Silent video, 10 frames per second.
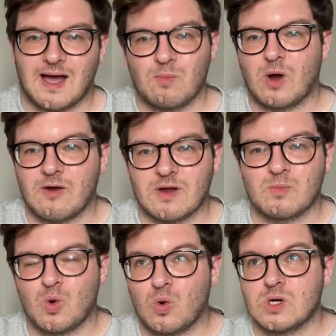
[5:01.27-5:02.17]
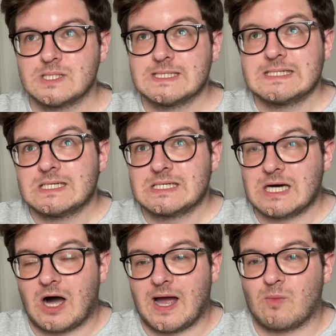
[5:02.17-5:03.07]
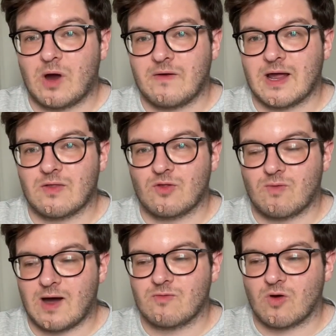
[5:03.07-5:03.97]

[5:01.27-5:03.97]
am wearing more, I am wearing the Ralph